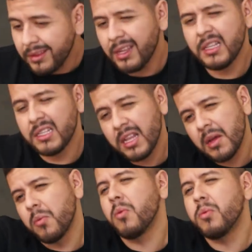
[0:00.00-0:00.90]
And he's like,
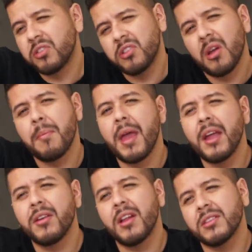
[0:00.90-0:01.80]
well, what's up,
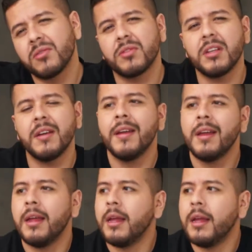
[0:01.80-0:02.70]
man? You're not so tough.
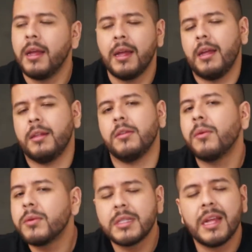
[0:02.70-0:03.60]
And I
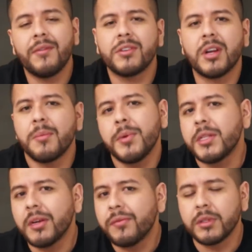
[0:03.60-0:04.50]
was never trying to be
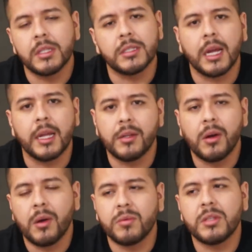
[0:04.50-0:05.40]
tough with this guy, you
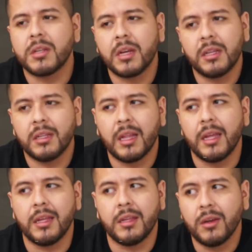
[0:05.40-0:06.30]
know? I was just kind of
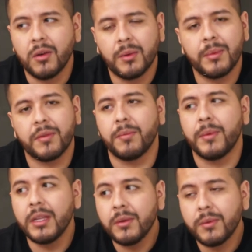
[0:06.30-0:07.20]
like, yo, I'm not from
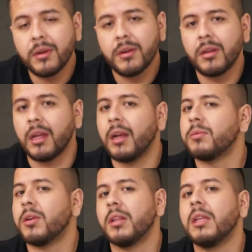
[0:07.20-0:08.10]
anywhere. Like, I'm
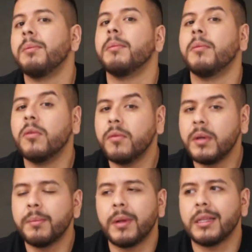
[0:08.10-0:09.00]
trying to keep it
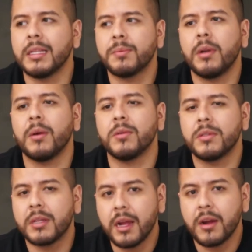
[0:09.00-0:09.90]
moving. But at this point, I was
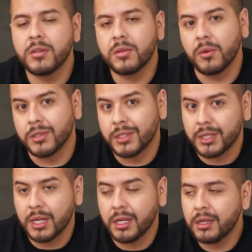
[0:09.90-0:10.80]
scared, so I was
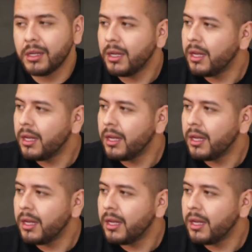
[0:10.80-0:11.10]
stuck.